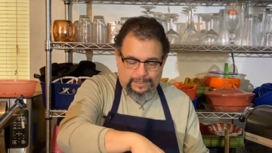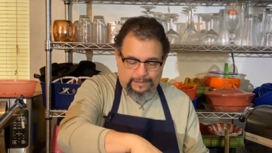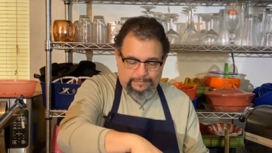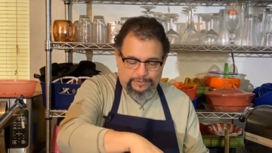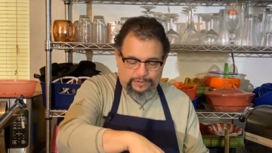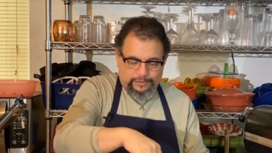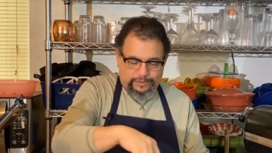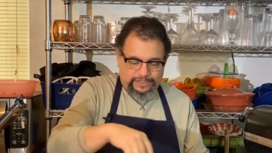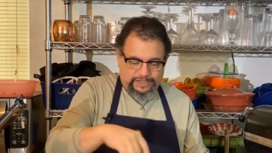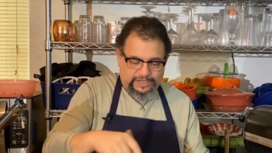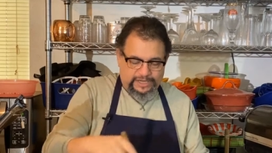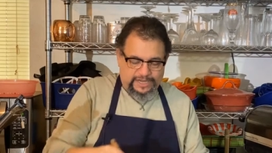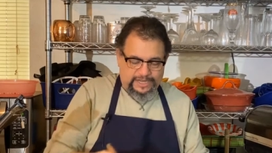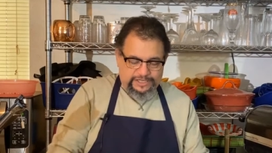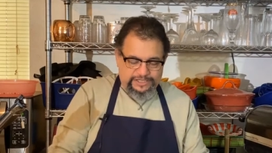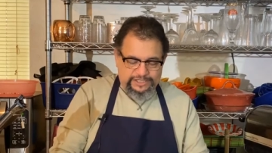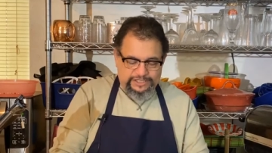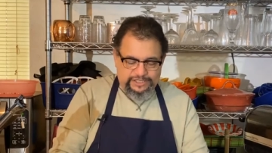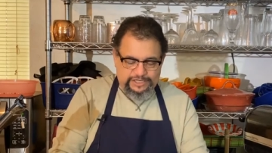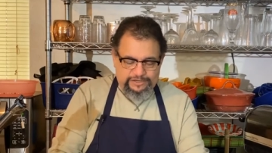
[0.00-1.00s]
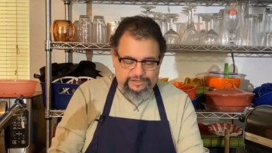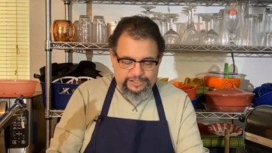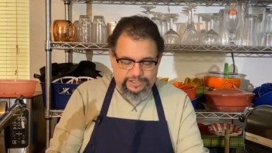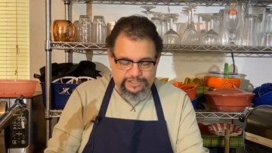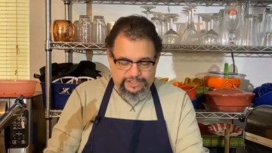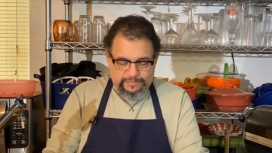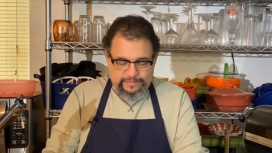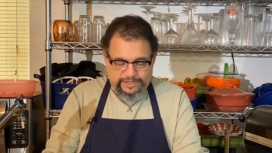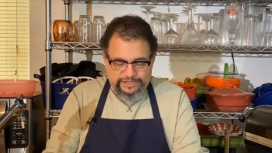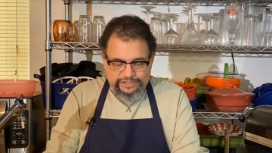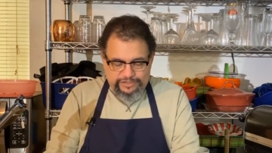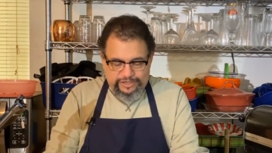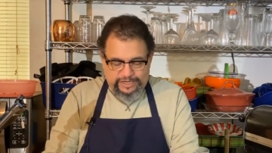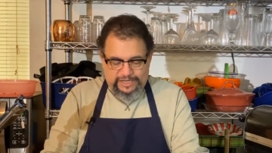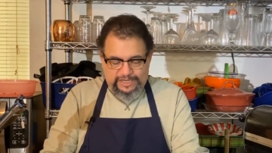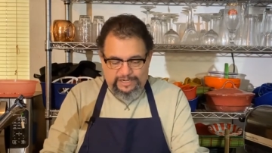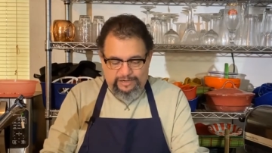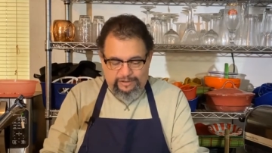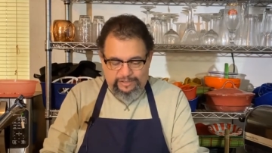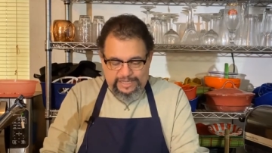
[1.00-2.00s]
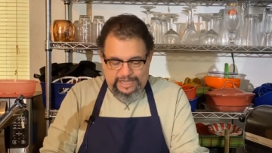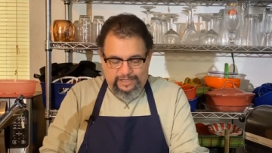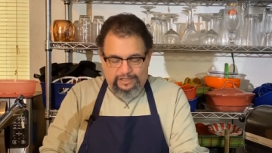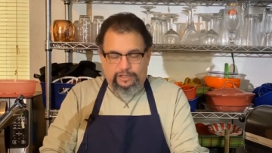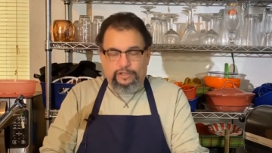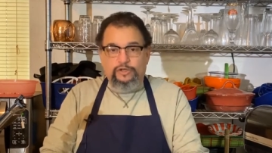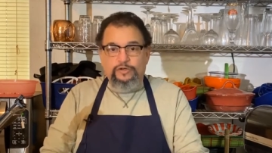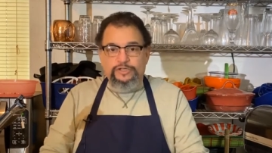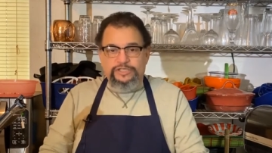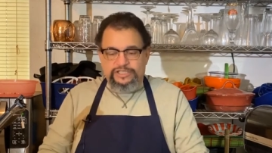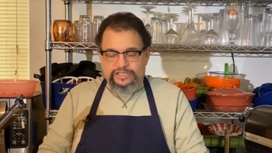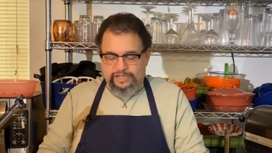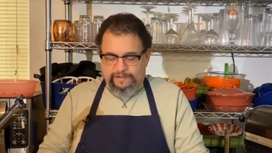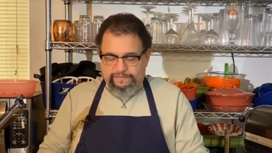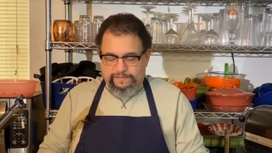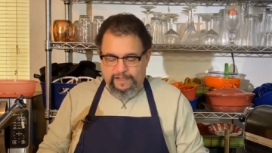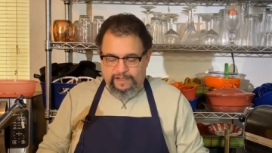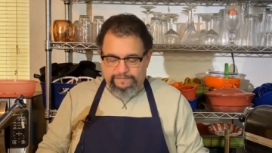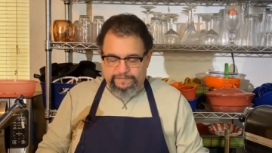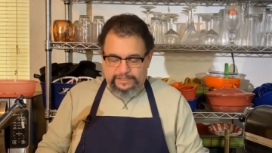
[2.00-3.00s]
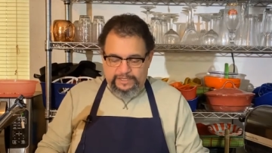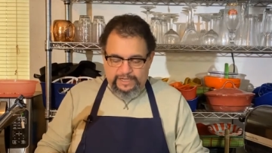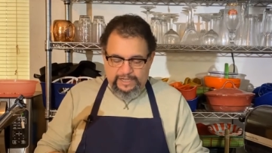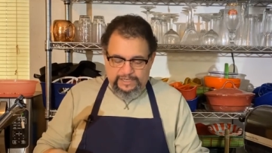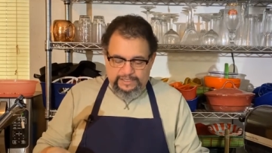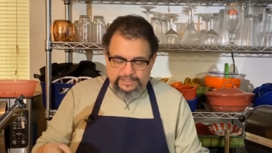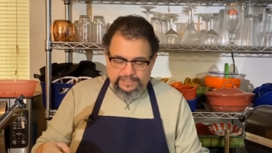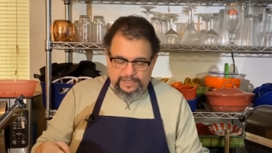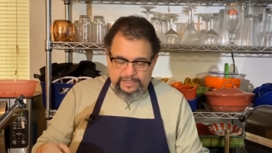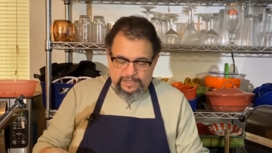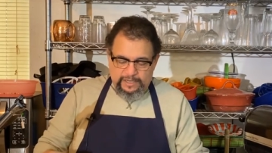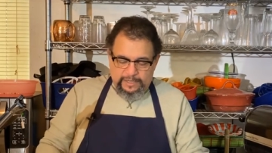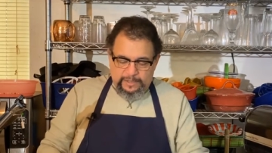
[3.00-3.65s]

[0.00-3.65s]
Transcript: I'm doing the edges here just to make sure I get all that loose stuff off the ends.